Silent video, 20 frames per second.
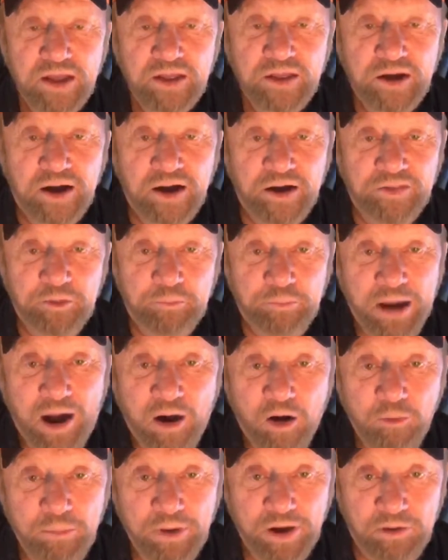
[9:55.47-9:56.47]
The
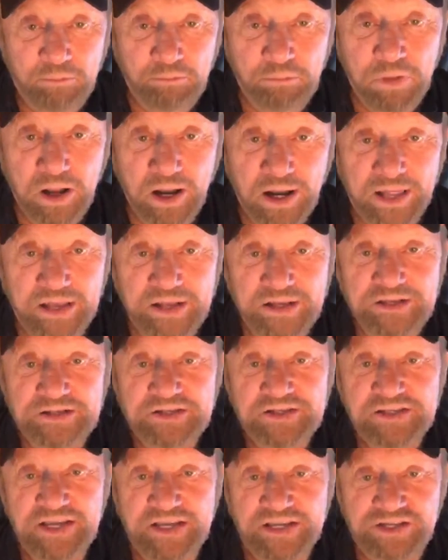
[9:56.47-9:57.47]
power belt bullet
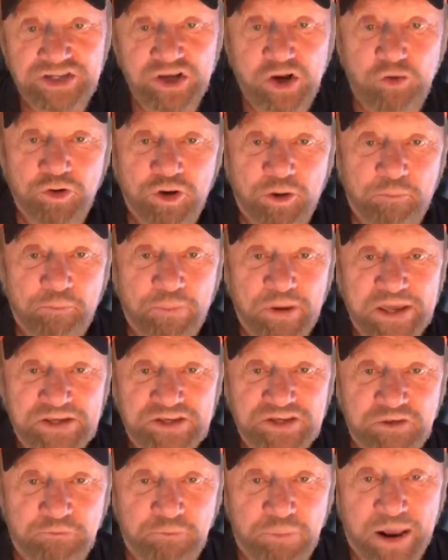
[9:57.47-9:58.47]
sits on a
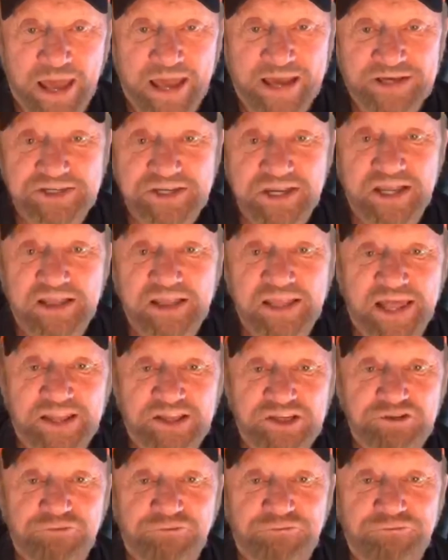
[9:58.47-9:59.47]
piece of plastic
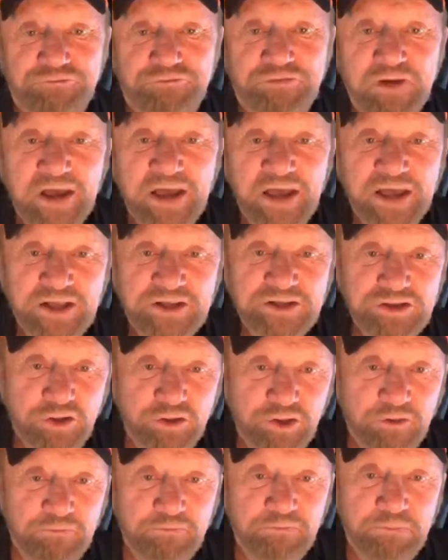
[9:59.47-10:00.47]
that's
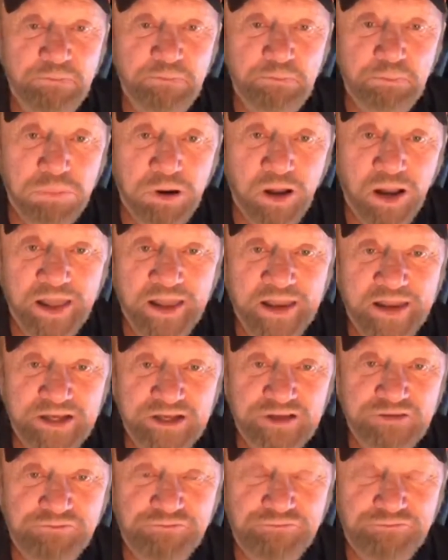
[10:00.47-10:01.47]
So the bullet
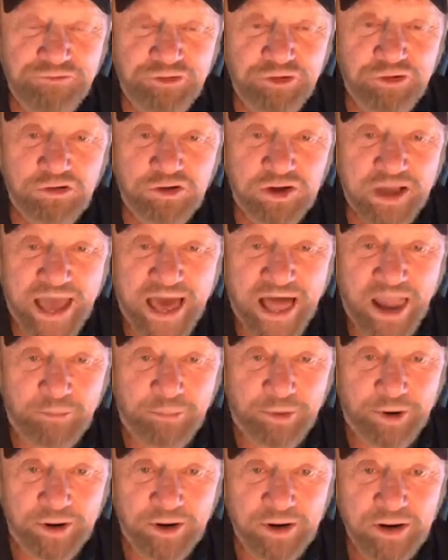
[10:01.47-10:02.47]
is full
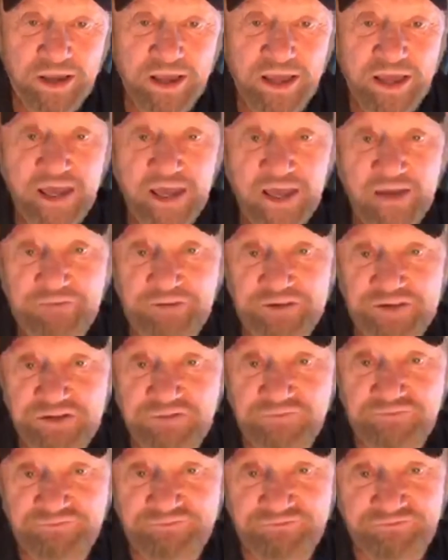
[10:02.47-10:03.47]
caliber. If it's
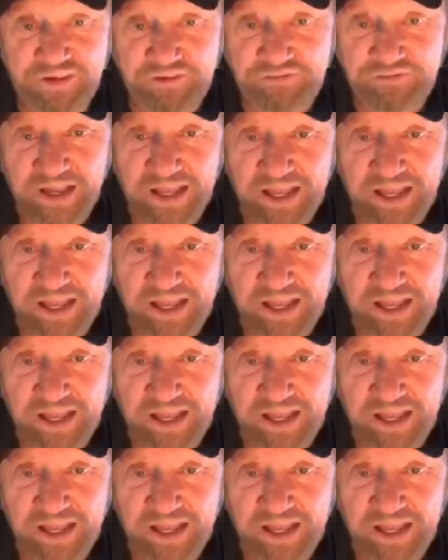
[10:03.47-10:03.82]
50